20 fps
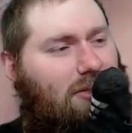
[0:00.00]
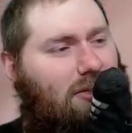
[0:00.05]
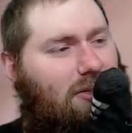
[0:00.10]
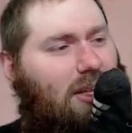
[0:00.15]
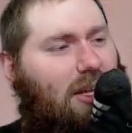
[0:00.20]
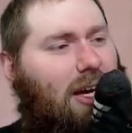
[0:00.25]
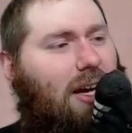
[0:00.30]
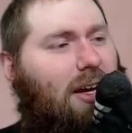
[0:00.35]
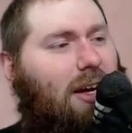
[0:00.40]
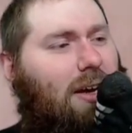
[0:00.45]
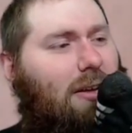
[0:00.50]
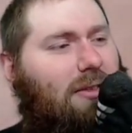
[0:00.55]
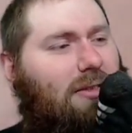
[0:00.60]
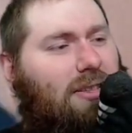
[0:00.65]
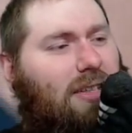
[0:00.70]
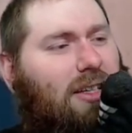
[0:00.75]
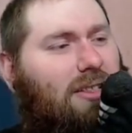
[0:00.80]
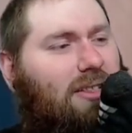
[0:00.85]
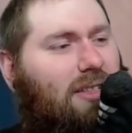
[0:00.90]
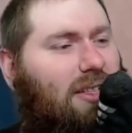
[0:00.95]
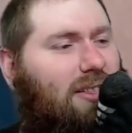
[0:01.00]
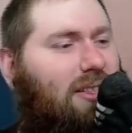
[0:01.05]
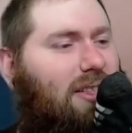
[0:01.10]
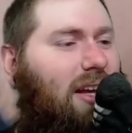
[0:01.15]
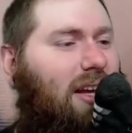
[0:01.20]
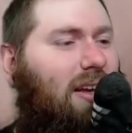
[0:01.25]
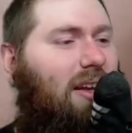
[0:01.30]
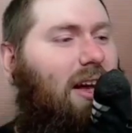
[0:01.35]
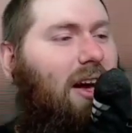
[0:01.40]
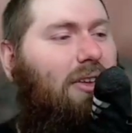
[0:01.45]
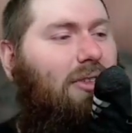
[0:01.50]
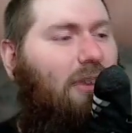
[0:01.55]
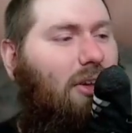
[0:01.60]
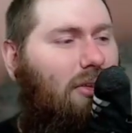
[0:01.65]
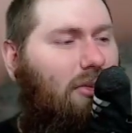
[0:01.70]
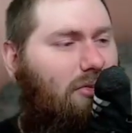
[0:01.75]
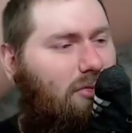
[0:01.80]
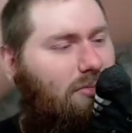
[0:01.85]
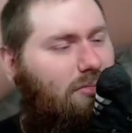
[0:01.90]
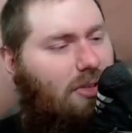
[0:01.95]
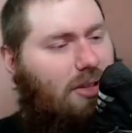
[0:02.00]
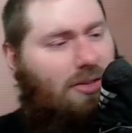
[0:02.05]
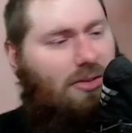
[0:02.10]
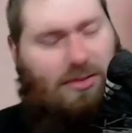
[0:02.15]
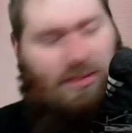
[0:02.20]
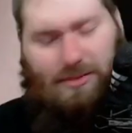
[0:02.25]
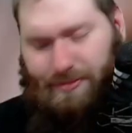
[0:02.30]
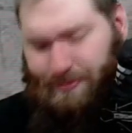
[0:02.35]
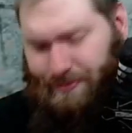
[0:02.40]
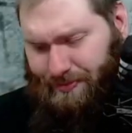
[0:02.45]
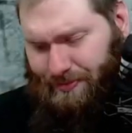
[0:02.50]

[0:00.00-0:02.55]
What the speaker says: So yeah, I think it's going to take down the Ultra Pros.